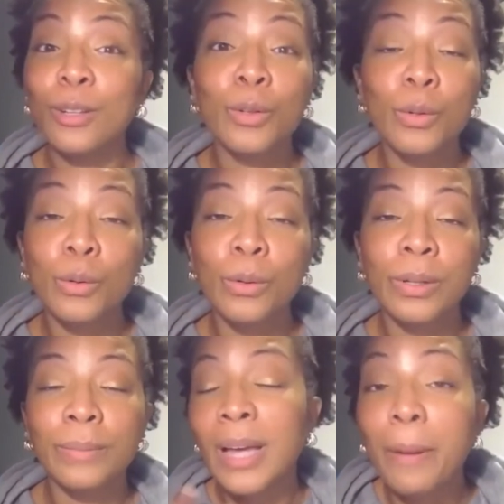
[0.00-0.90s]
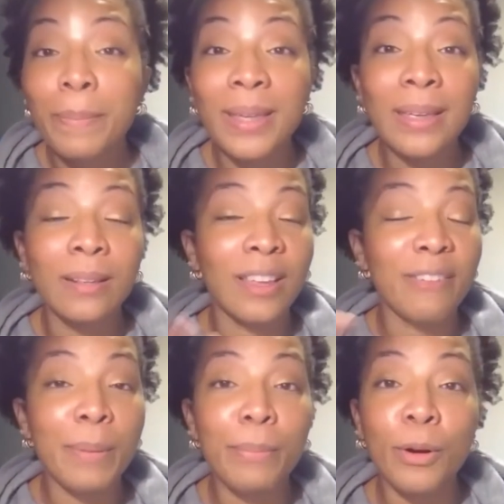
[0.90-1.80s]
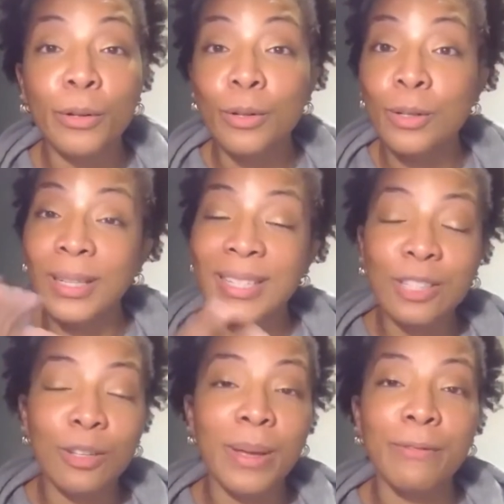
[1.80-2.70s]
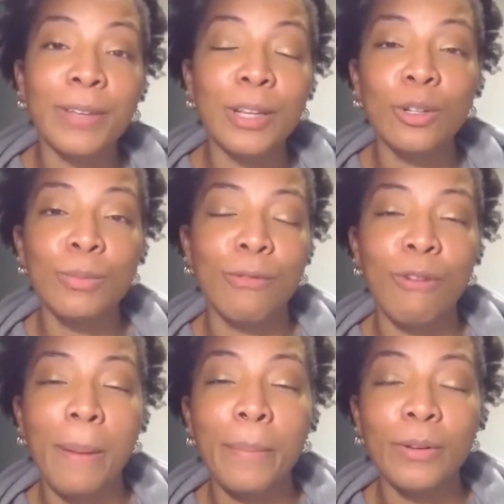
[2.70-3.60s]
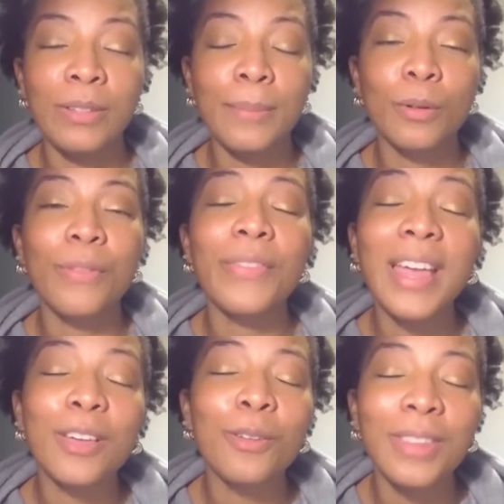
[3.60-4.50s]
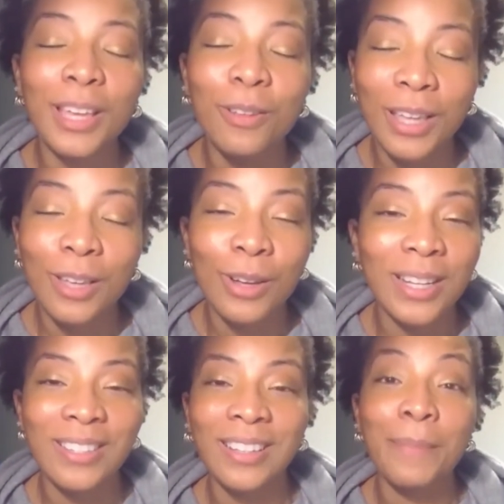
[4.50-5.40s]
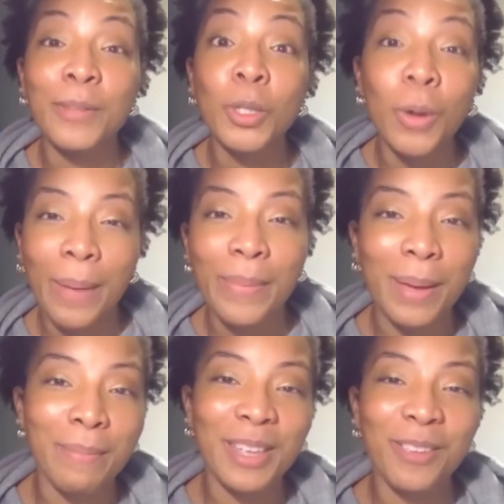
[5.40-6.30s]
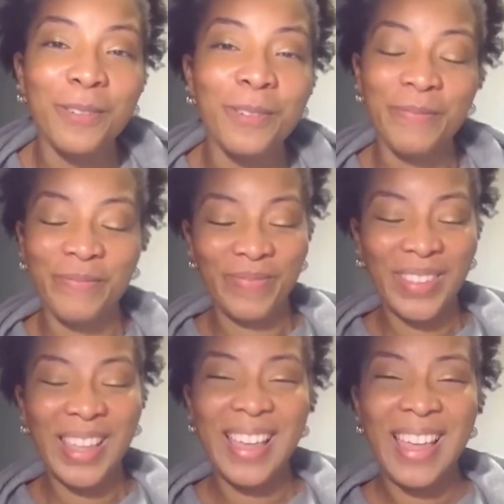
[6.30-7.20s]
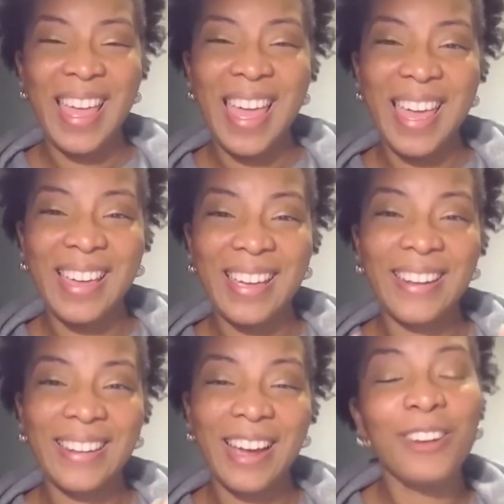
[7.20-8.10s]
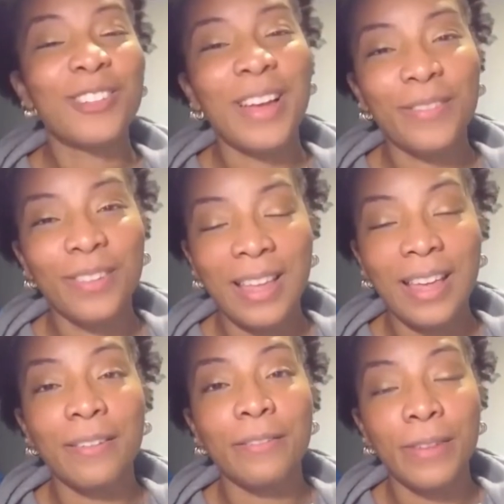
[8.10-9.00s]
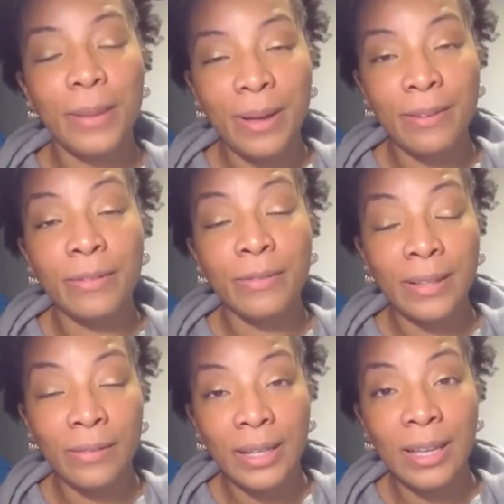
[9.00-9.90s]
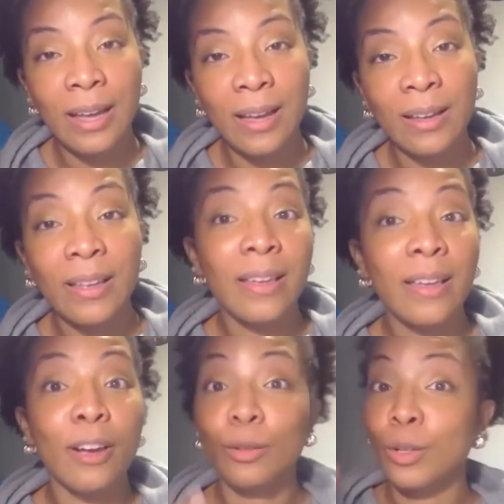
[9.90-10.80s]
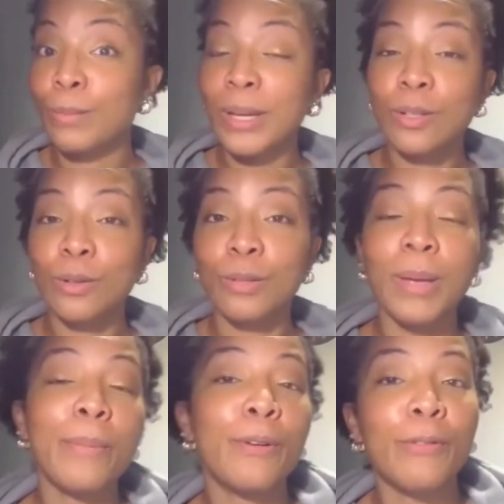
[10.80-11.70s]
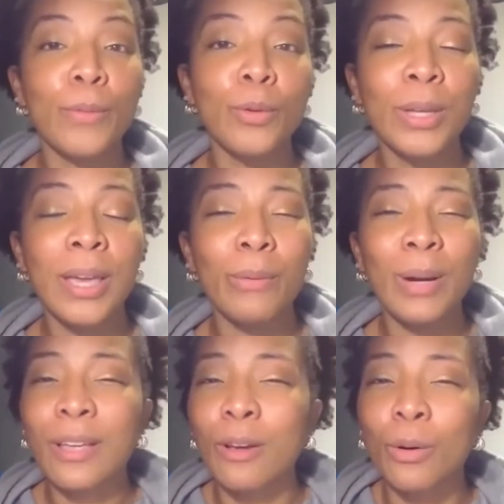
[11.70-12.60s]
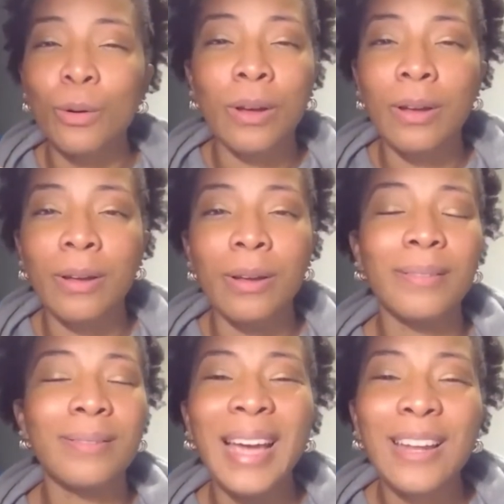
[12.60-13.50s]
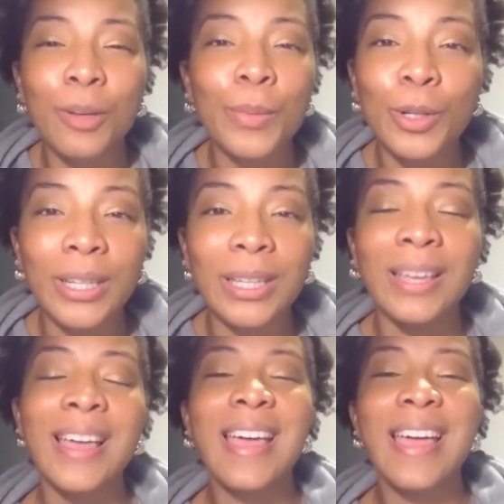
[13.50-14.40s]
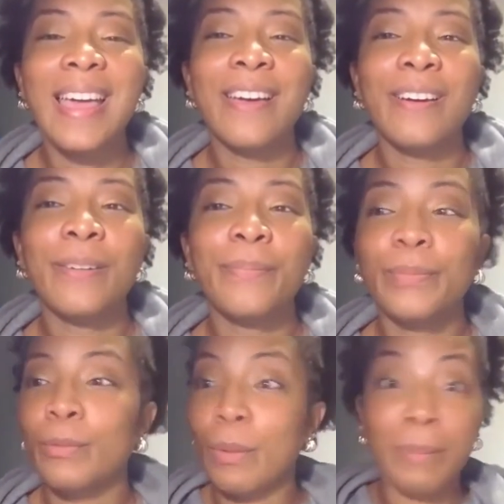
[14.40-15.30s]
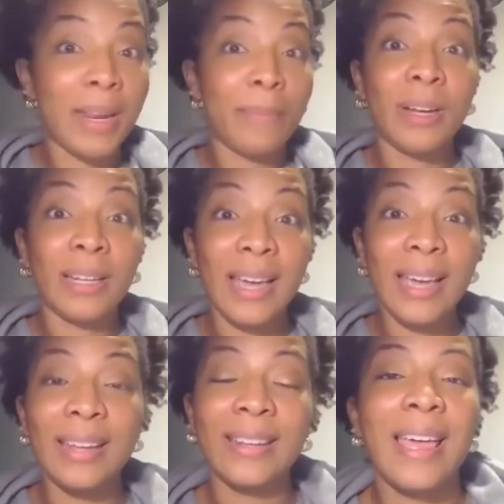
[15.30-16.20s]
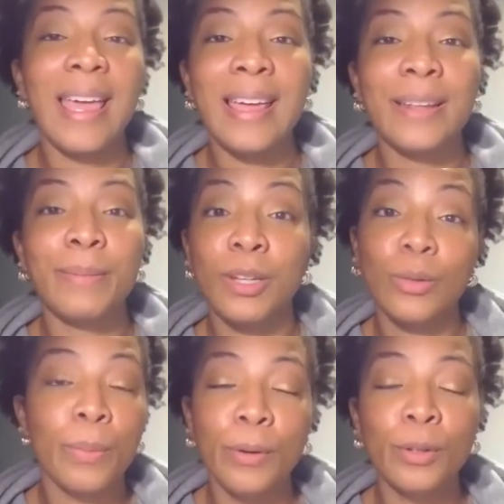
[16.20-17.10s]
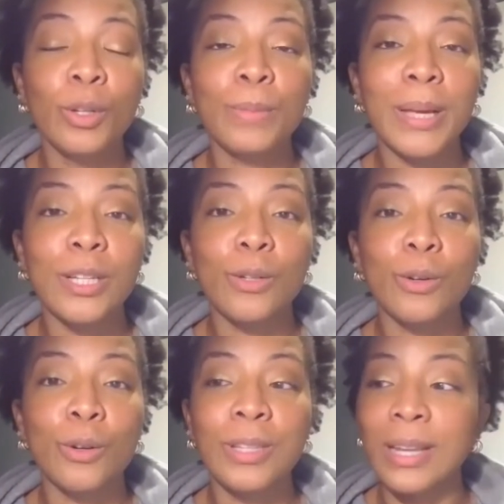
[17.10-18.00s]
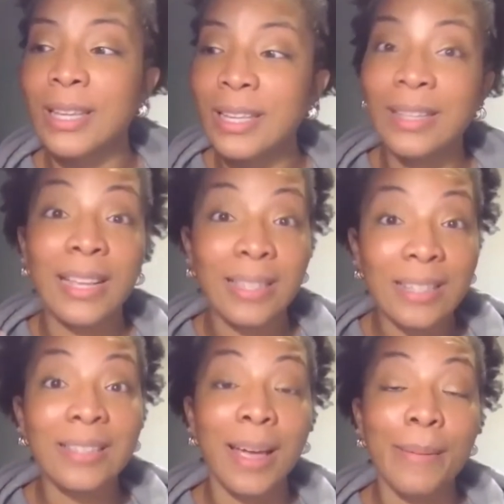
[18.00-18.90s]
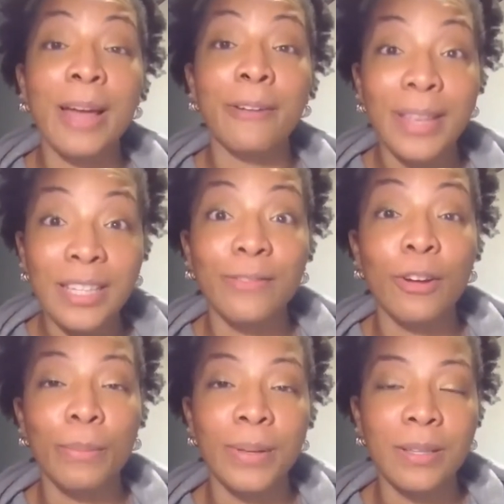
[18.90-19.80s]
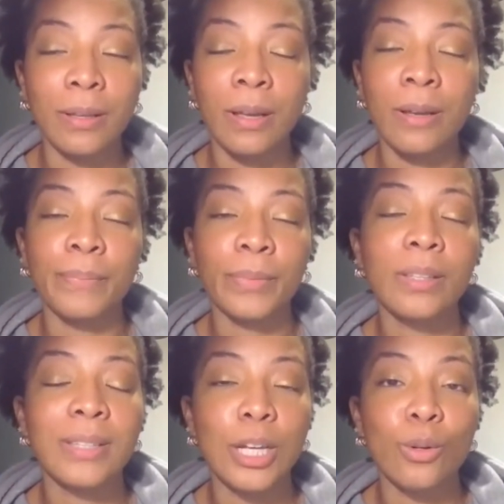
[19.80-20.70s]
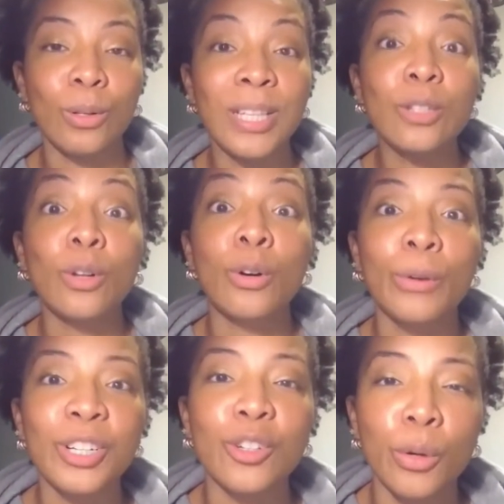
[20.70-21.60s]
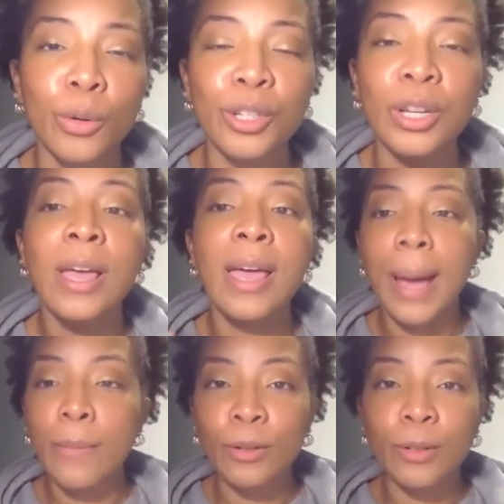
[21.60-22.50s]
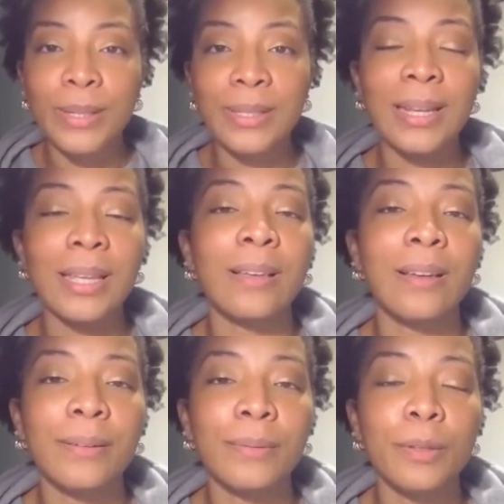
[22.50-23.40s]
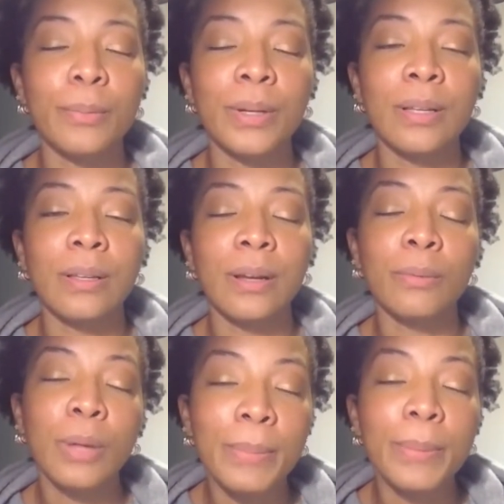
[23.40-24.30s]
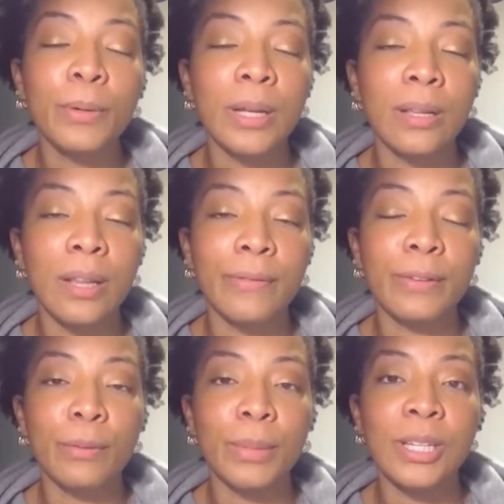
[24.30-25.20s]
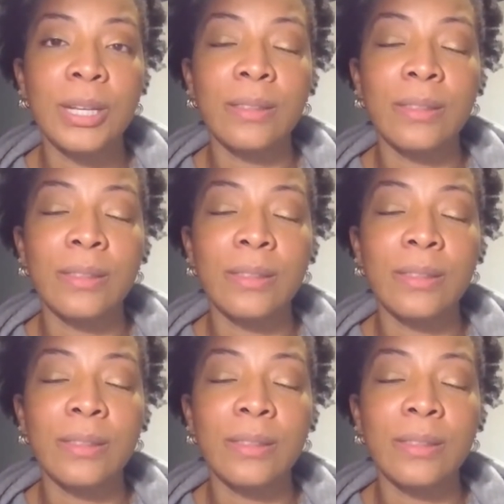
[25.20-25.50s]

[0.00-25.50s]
to help me, to give me pointers, to listen to my videos before I post them. So thank you, thank you, thank you, Alexandra. I'm so happy I met you. And I also have to thank Veba Vadera, a Toastmasters member from UK. We're like a tight community. Met him online, and because we're both Toastmasters and he takes his time out of his very busy schedule. He's a courage coach. I'm going to be I'll be putting a lot of information